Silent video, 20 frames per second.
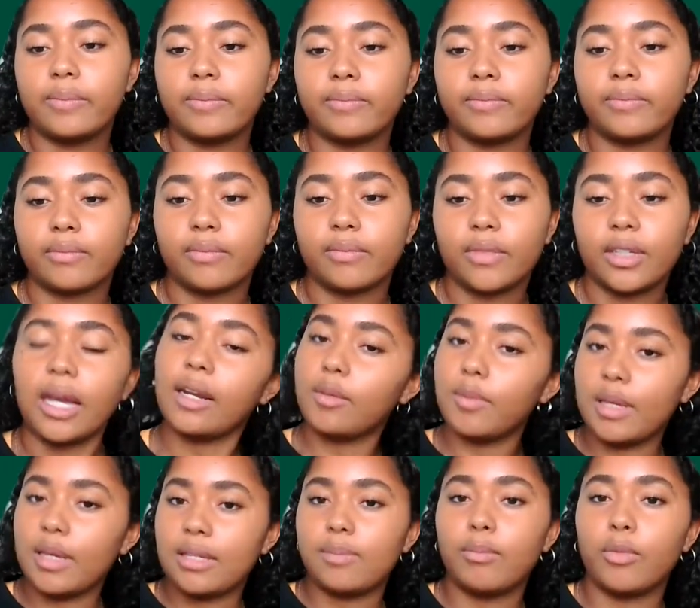kind
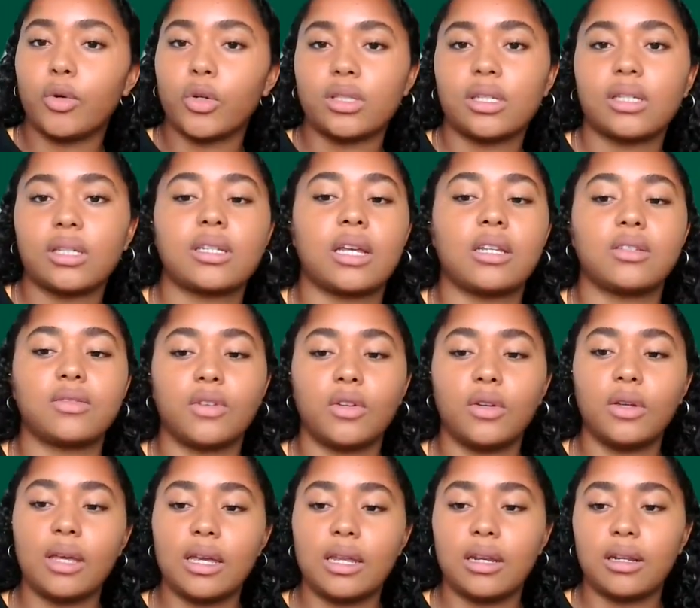of be more
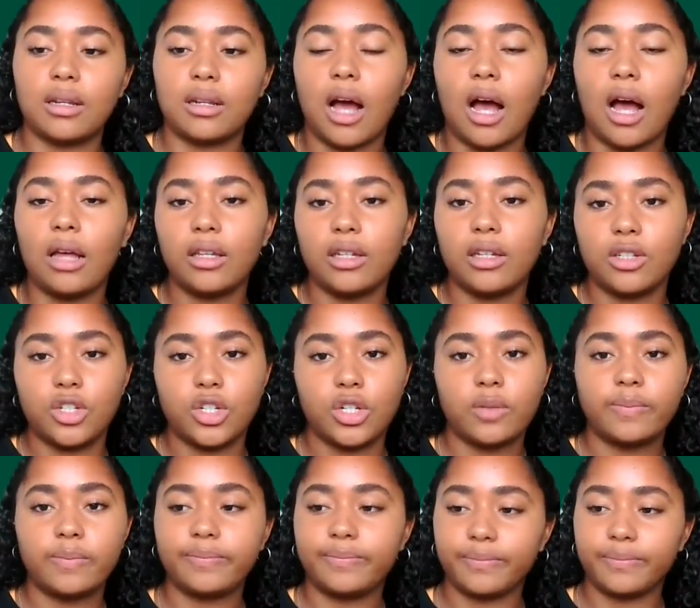successful in
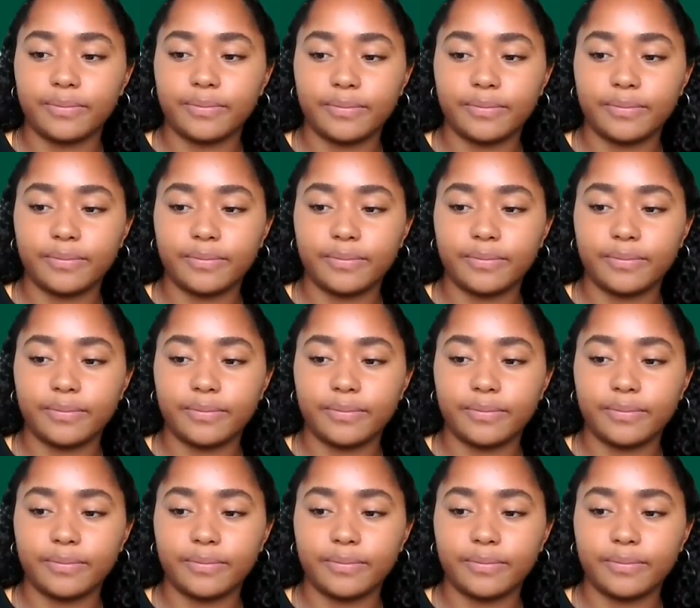college.